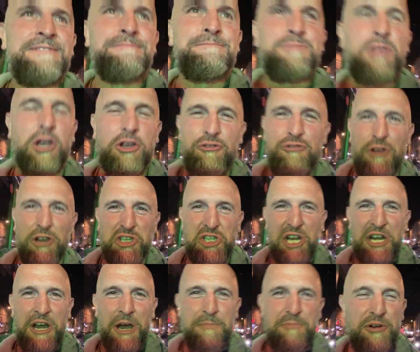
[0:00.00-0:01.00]
the
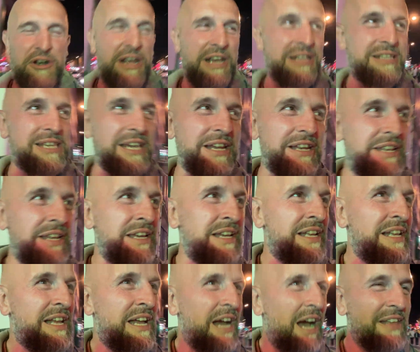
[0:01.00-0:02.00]
crushing I predicted.
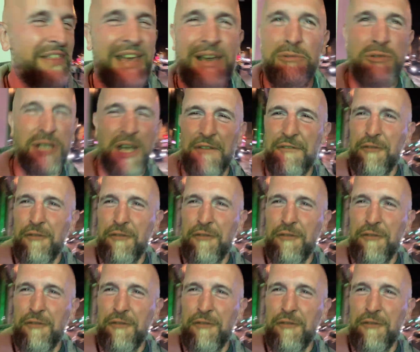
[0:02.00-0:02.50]
I think it was like